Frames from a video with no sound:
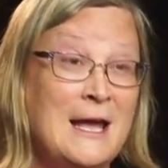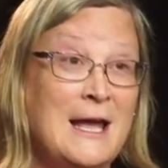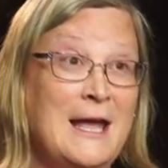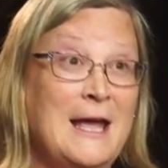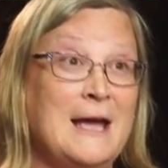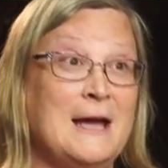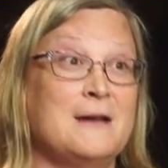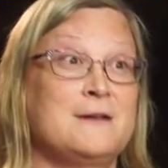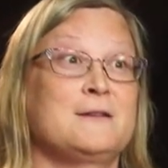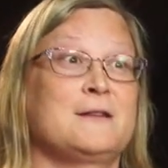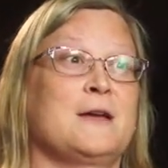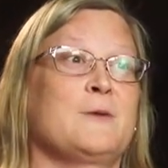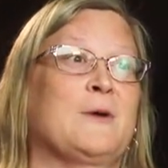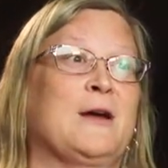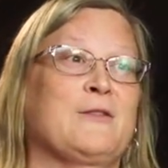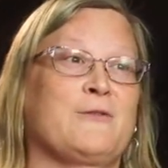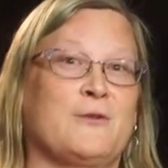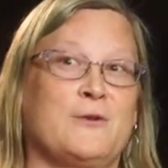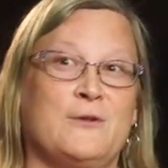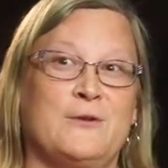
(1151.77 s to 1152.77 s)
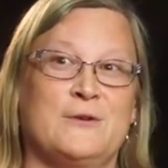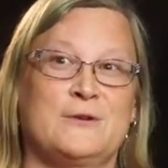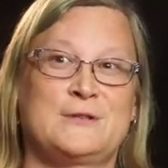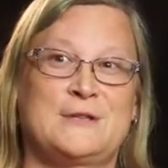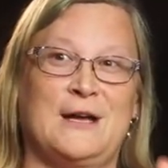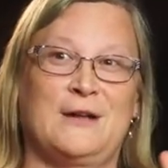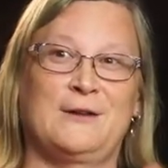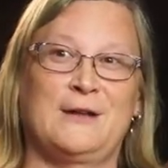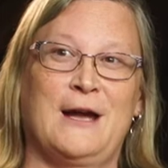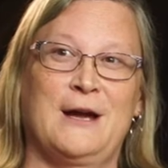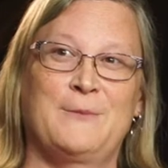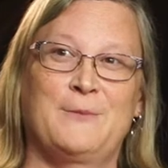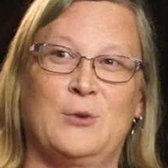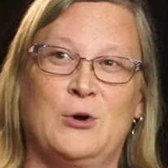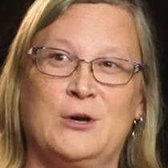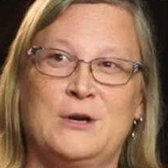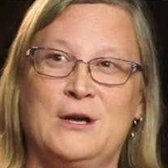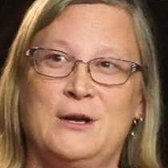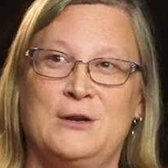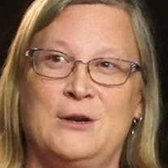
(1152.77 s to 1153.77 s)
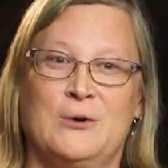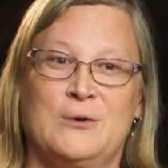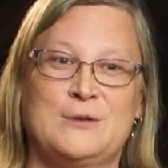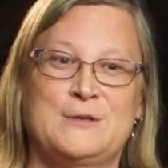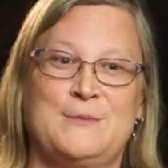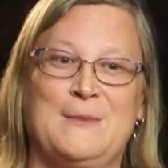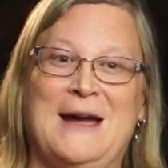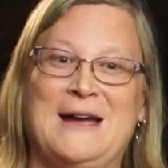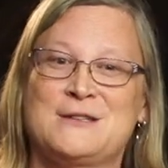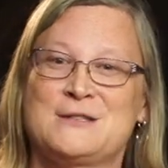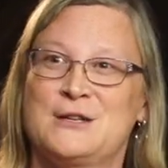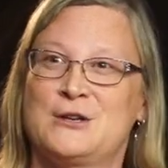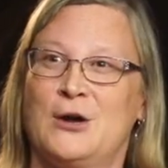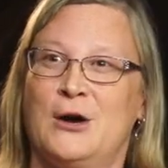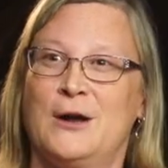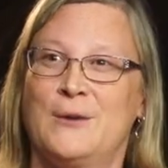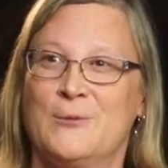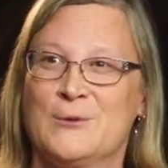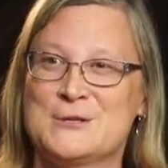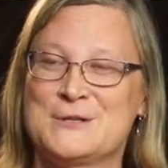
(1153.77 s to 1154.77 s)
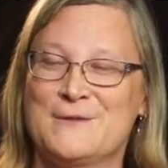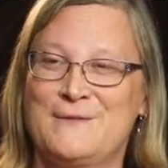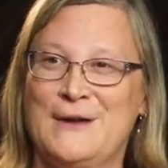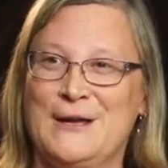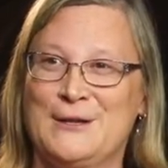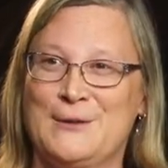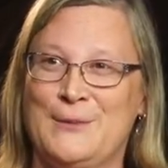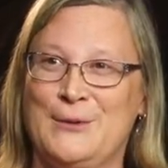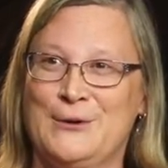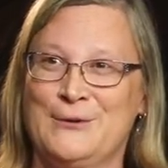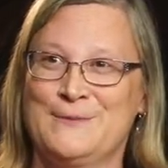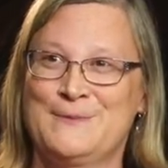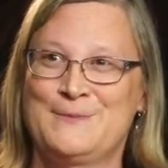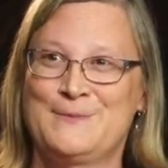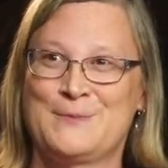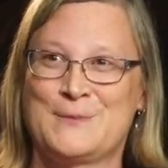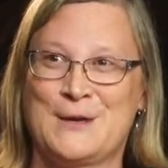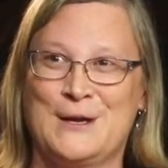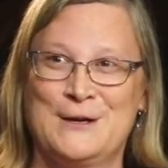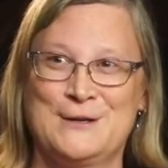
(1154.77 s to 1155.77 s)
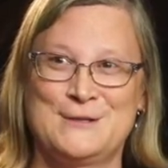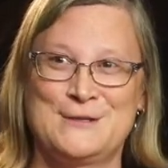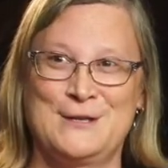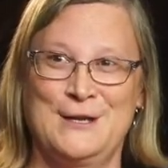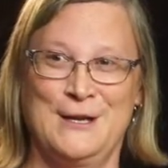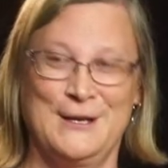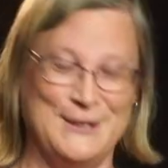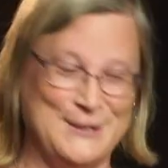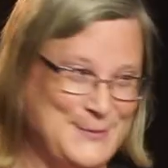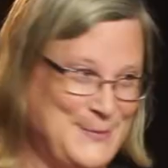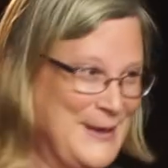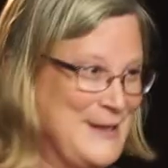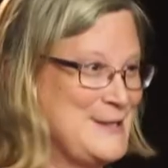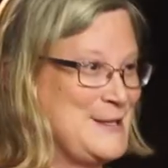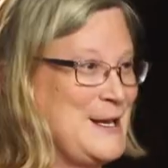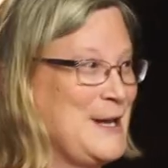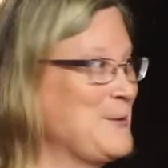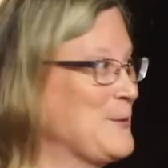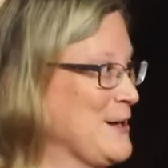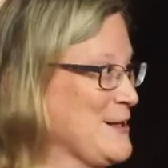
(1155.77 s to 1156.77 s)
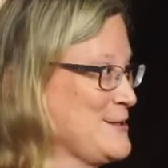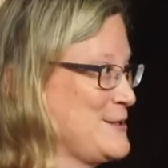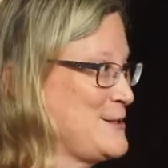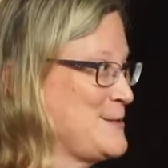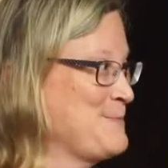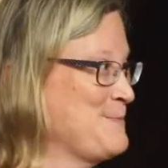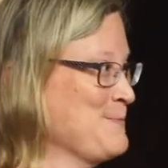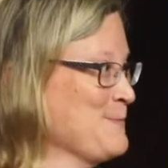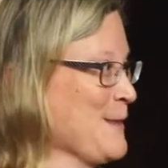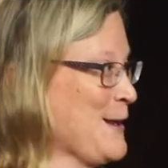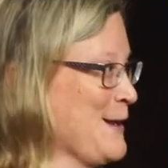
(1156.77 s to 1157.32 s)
And they went through their cell line book and noticed mastodon was available because it has been sequenced.